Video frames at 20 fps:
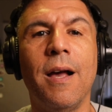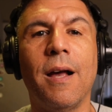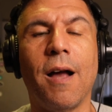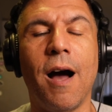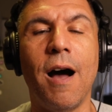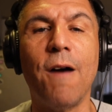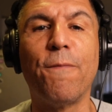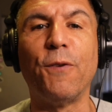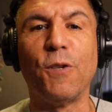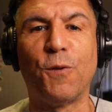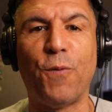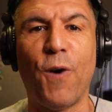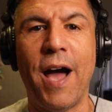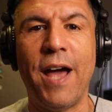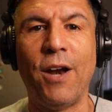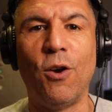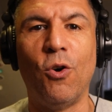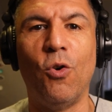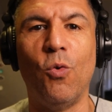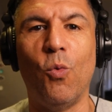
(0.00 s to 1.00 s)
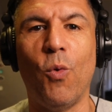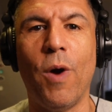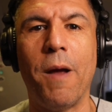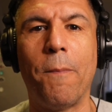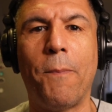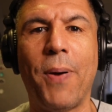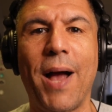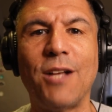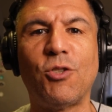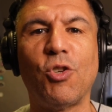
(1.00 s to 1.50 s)
conference final,
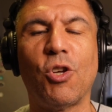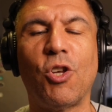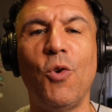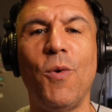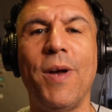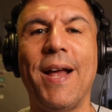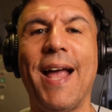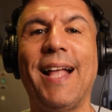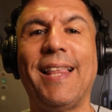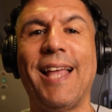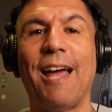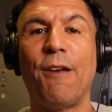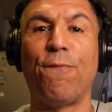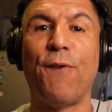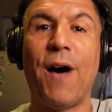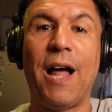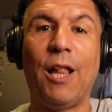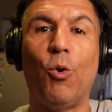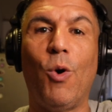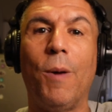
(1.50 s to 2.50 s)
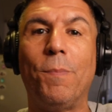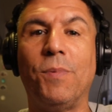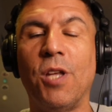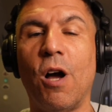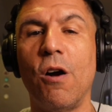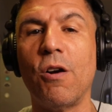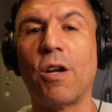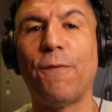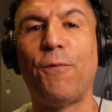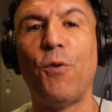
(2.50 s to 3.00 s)
where Patrick Ewing had that follow-up
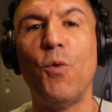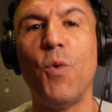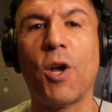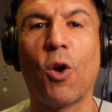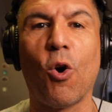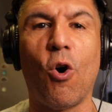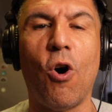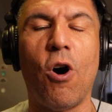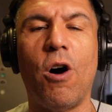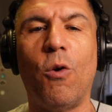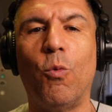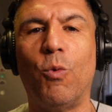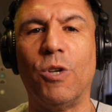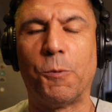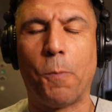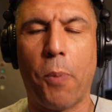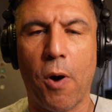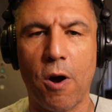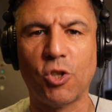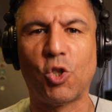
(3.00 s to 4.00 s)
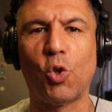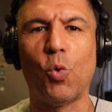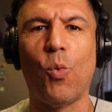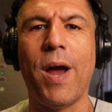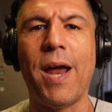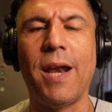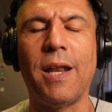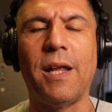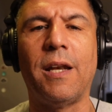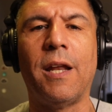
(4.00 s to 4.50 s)
dunk, if you recall, which
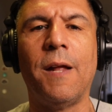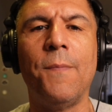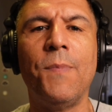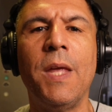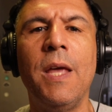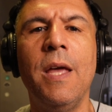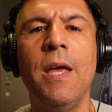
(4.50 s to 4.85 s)
punctuated